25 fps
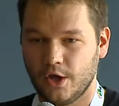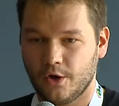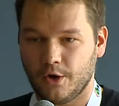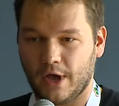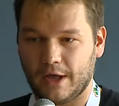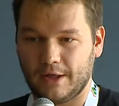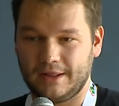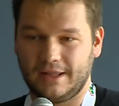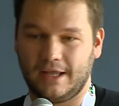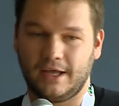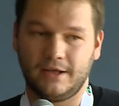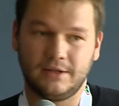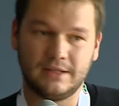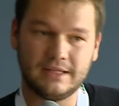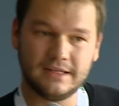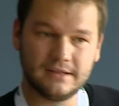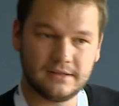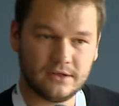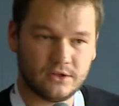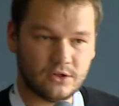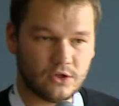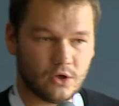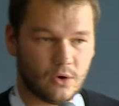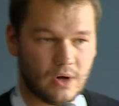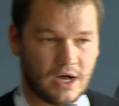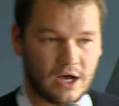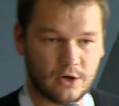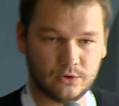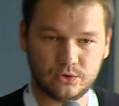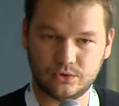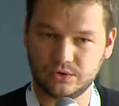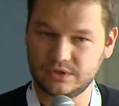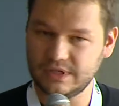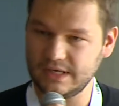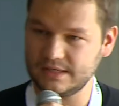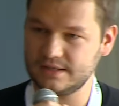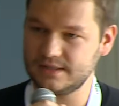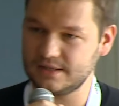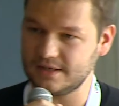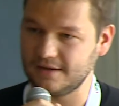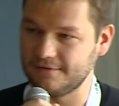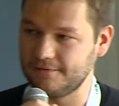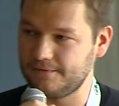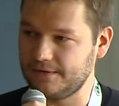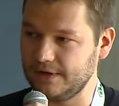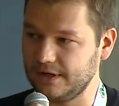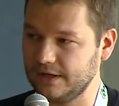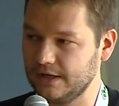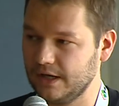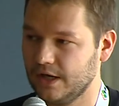and I didn't know how to test
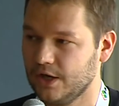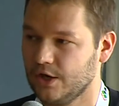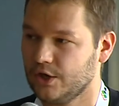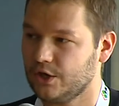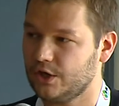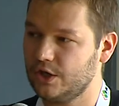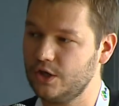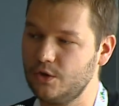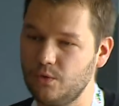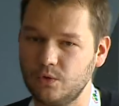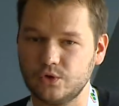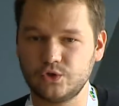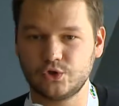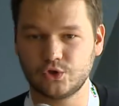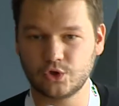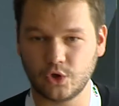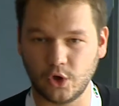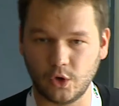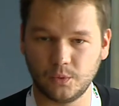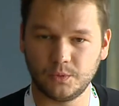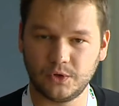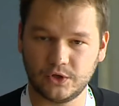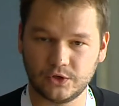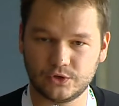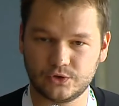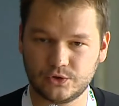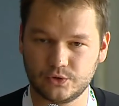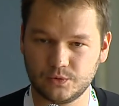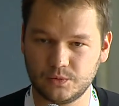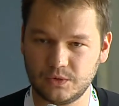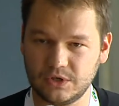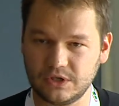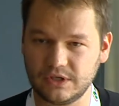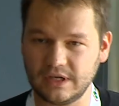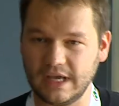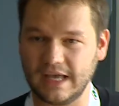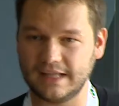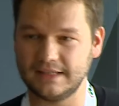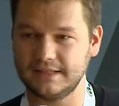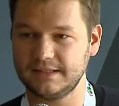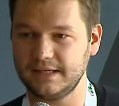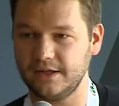something. He was coming to me and